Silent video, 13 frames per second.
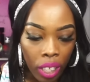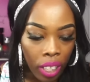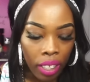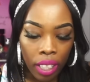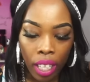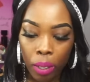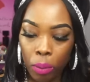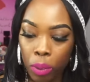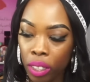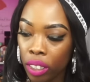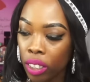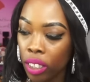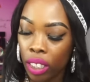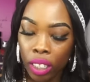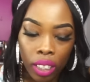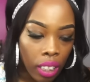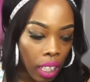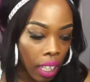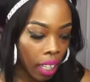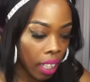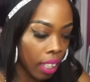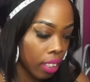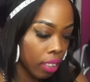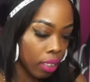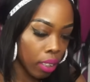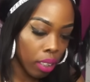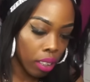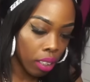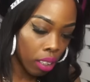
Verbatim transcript: and that was the last